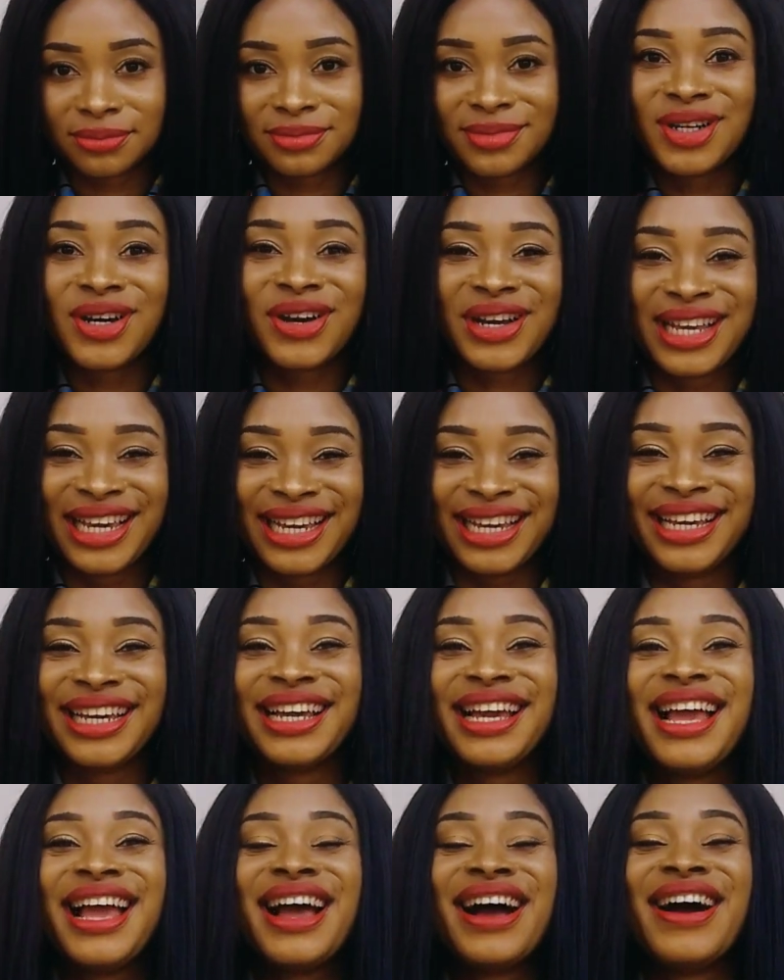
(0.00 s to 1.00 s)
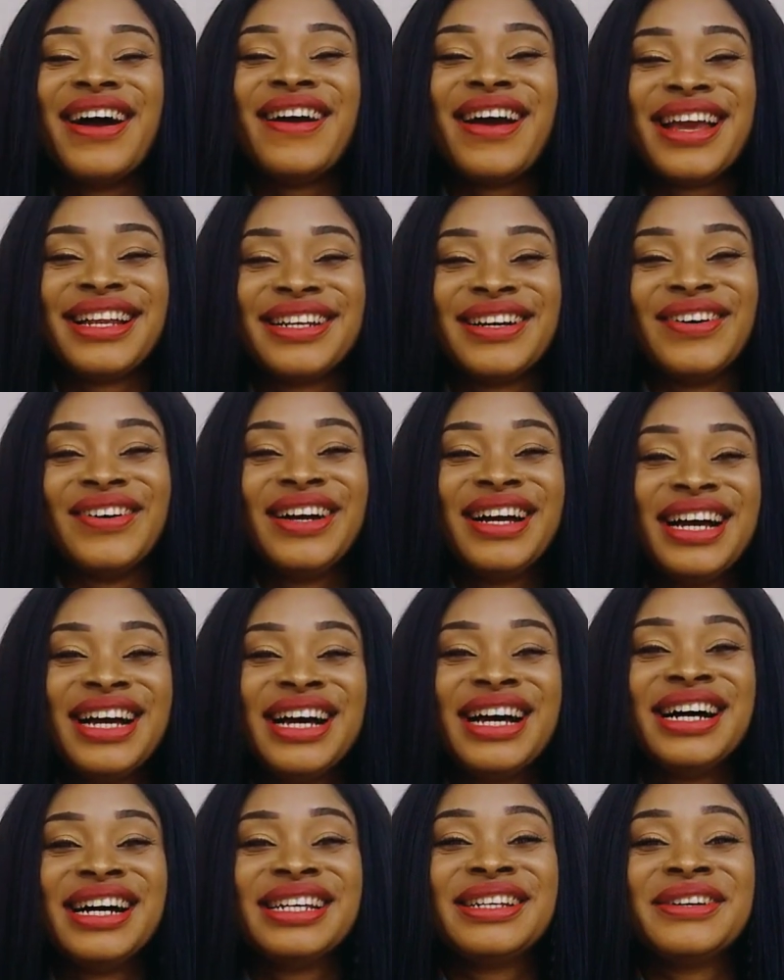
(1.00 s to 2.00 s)
Okay. All right. Now,
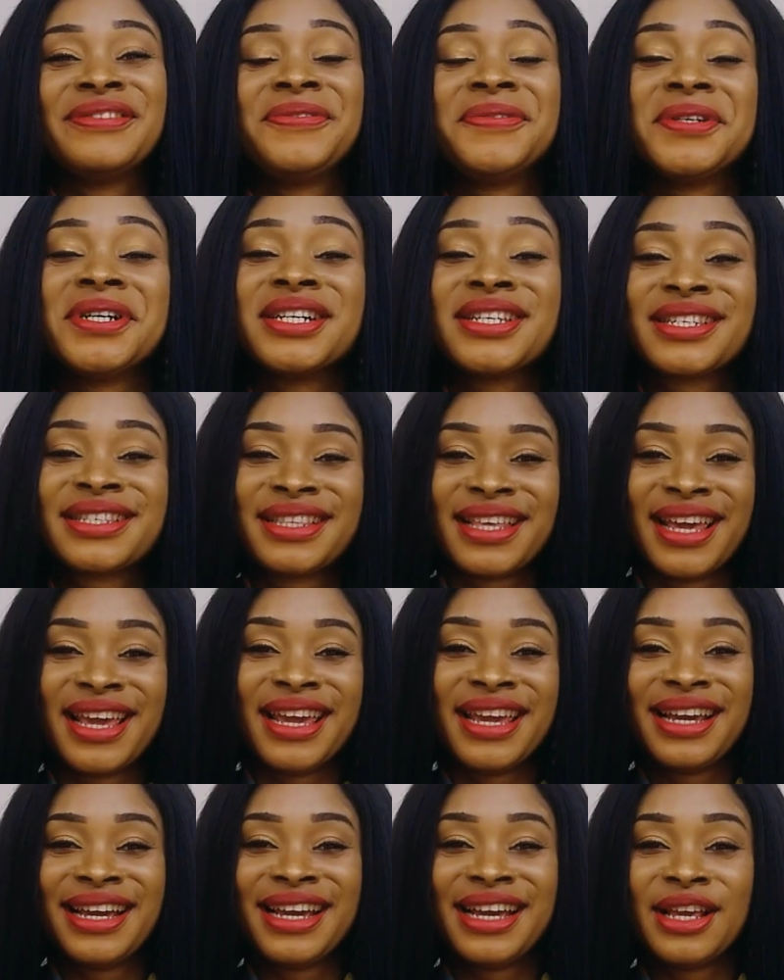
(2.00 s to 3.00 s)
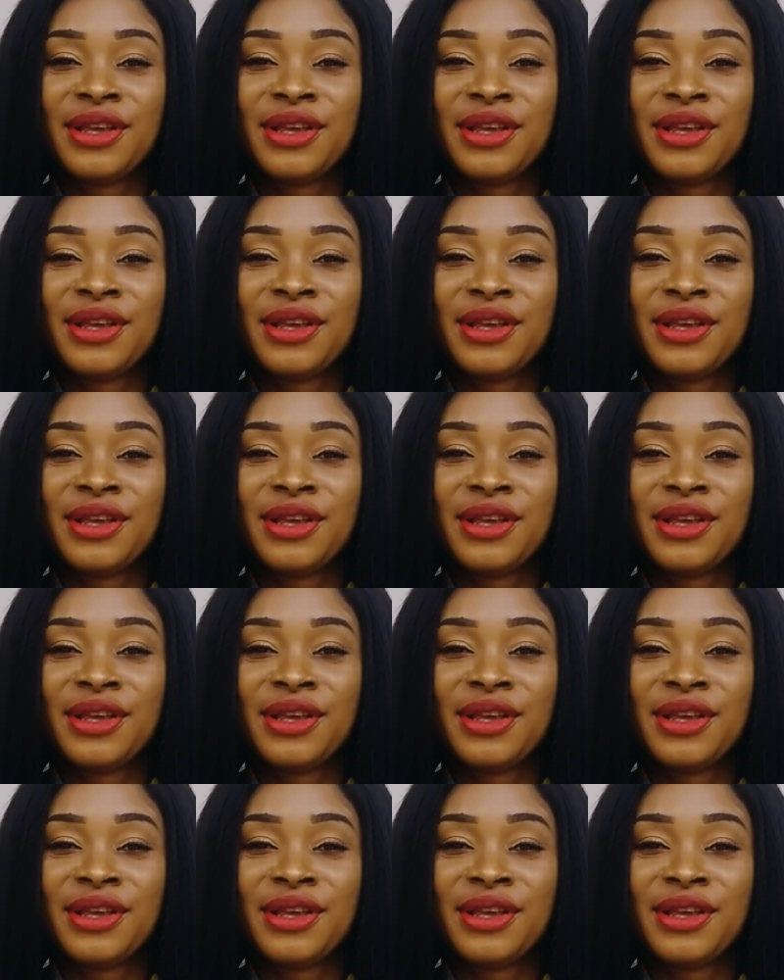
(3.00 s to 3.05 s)
the first thing